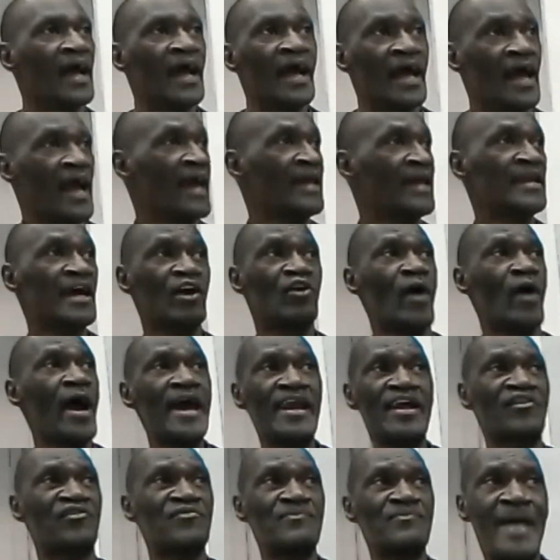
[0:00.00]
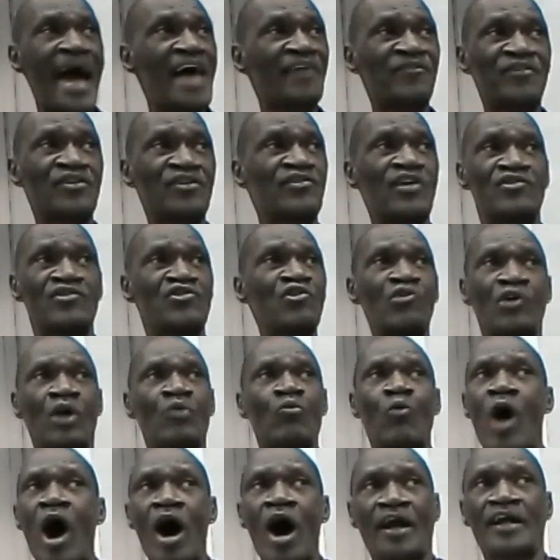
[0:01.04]
And the greatest message is you can
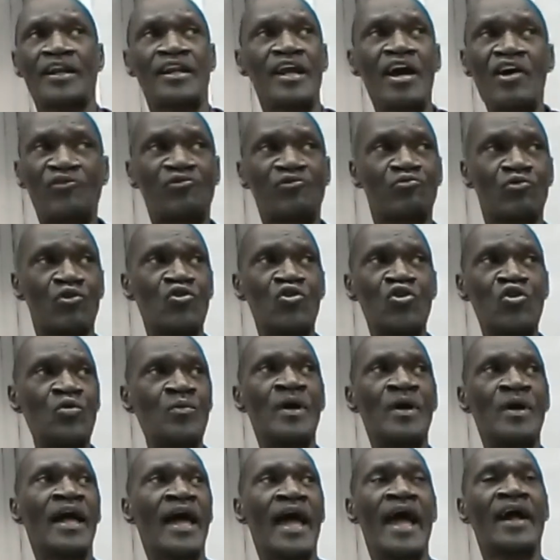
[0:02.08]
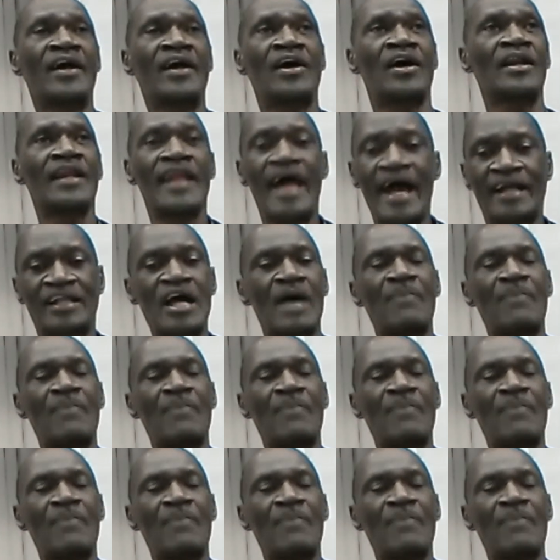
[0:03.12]
walk in this room and collect up